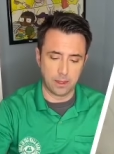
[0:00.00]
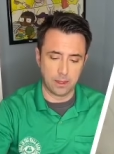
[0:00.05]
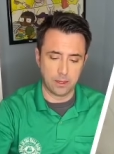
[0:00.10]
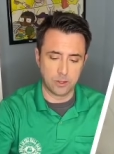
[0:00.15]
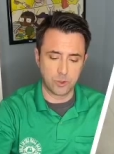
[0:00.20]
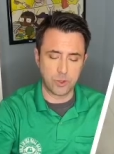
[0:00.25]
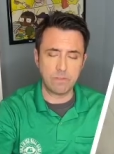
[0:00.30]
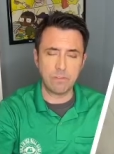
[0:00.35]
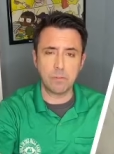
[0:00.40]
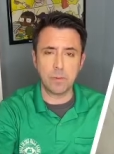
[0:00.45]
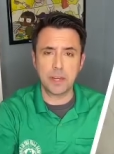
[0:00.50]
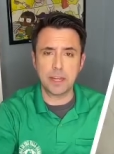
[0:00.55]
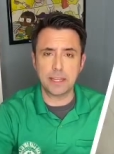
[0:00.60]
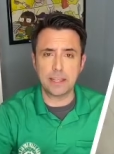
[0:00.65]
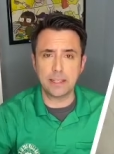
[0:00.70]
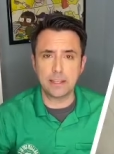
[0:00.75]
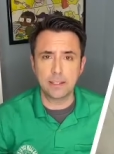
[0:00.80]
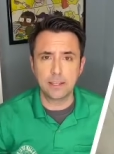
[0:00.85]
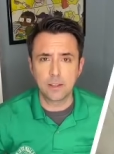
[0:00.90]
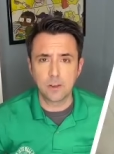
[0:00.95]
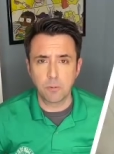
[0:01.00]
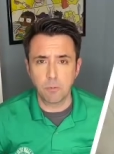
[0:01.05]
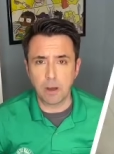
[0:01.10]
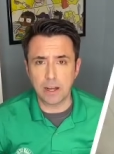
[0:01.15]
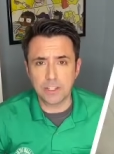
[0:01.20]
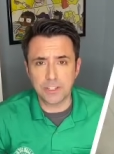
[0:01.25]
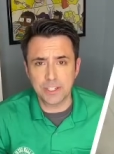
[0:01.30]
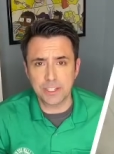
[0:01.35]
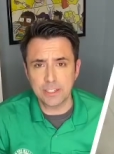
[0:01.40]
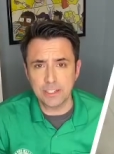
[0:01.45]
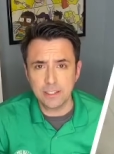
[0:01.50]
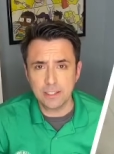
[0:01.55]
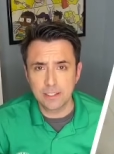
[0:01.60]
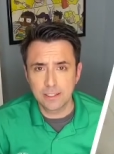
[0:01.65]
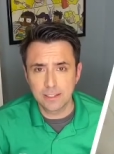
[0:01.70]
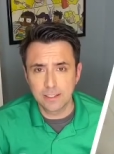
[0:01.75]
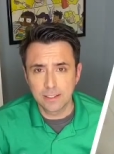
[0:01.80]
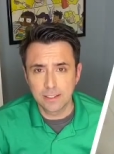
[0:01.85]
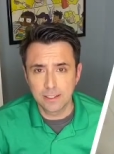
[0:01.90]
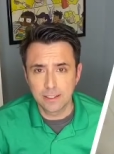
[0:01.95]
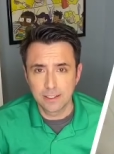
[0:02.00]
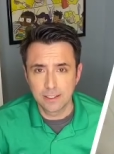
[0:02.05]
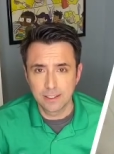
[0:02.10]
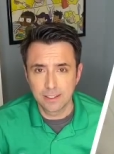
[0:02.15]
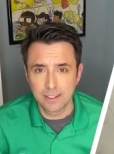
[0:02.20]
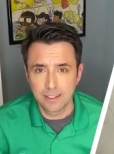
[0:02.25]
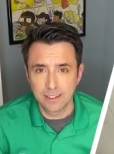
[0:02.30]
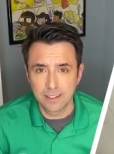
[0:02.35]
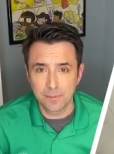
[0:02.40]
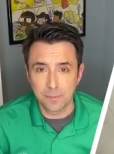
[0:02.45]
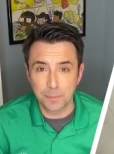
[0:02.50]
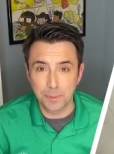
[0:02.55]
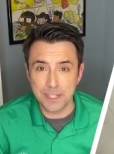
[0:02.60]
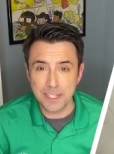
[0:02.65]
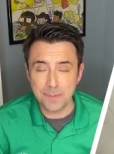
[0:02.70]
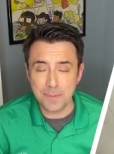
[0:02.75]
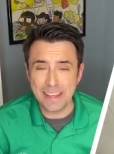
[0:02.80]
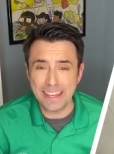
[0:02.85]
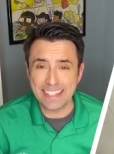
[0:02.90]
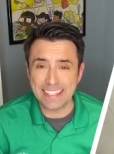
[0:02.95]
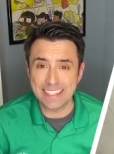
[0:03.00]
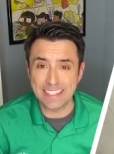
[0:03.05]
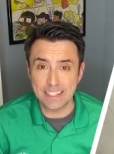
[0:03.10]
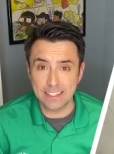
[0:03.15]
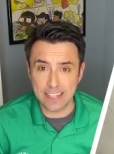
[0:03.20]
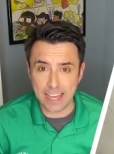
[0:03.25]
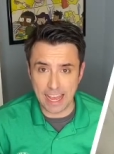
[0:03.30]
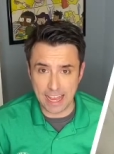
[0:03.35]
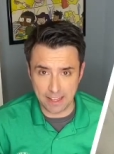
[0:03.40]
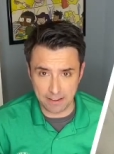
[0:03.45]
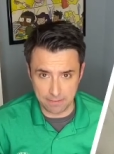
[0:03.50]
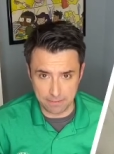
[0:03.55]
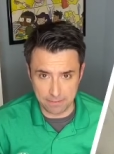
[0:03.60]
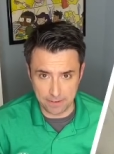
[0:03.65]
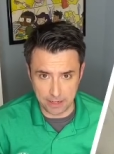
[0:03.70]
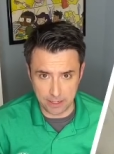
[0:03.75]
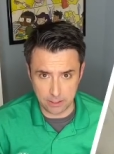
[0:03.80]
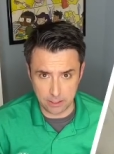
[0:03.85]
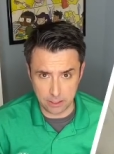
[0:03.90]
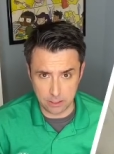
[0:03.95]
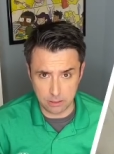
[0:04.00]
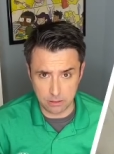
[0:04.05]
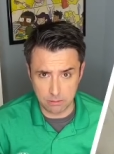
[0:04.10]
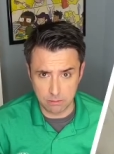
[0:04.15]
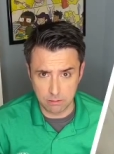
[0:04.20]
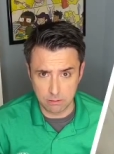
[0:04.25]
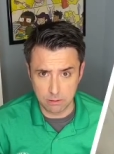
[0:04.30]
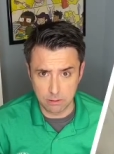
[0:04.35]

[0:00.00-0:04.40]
So, everybody watching, please make a sad face.